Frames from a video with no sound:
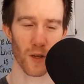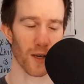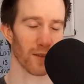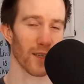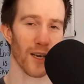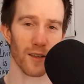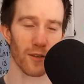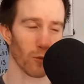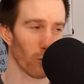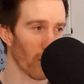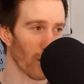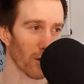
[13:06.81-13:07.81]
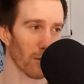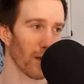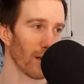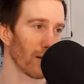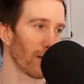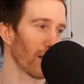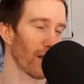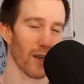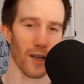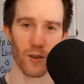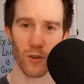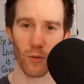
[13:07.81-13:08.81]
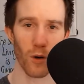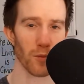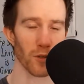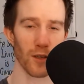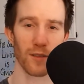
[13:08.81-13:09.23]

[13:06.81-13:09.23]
I started to welcome in a new option.